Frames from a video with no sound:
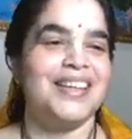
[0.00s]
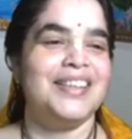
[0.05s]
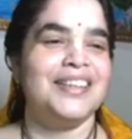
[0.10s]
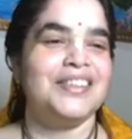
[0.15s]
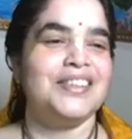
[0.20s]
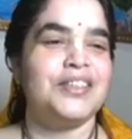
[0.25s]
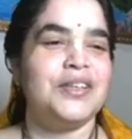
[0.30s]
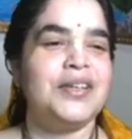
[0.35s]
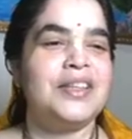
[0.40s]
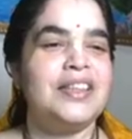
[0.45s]

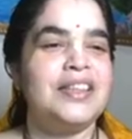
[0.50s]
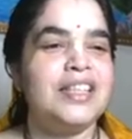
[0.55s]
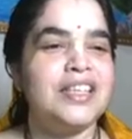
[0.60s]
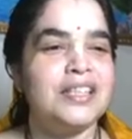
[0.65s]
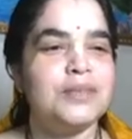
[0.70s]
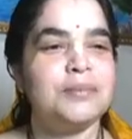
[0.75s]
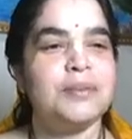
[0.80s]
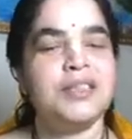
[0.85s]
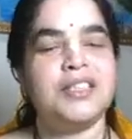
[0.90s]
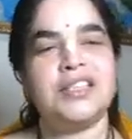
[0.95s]
So in
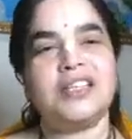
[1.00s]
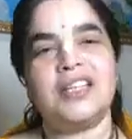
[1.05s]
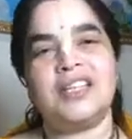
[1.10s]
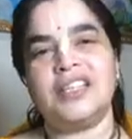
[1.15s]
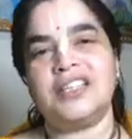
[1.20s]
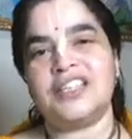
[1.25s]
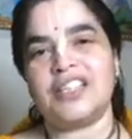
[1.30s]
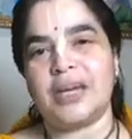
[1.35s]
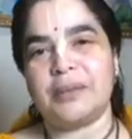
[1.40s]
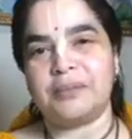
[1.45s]
this
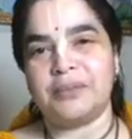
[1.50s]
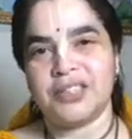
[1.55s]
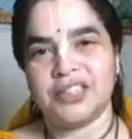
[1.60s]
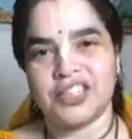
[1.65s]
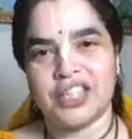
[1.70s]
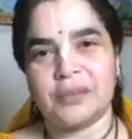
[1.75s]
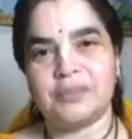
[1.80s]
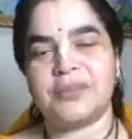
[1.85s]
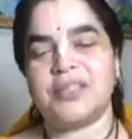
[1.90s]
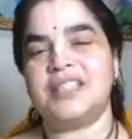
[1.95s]
particular chapter,
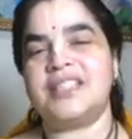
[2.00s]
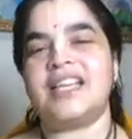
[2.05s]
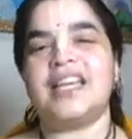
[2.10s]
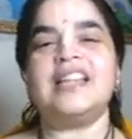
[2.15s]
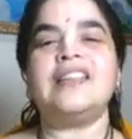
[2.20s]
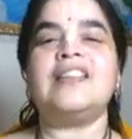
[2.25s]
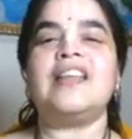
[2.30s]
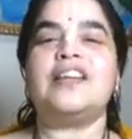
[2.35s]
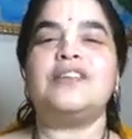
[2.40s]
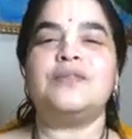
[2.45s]
chapter
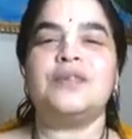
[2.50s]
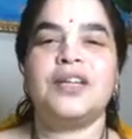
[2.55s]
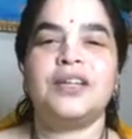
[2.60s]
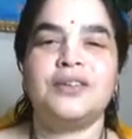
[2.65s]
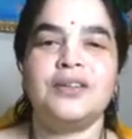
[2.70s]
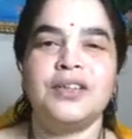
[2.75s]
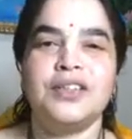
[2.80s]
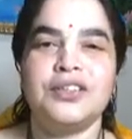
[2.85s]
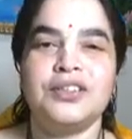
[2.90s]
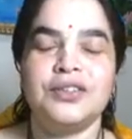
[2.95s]
10 that we are
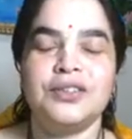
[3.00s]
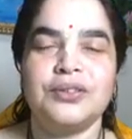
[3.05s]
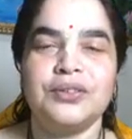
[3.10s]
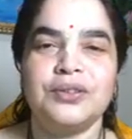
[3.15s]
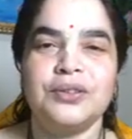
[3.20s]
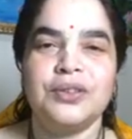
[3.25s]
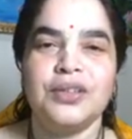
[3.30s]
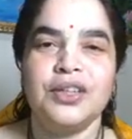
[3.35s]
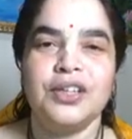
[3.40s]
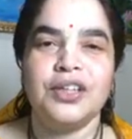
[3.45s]
going to,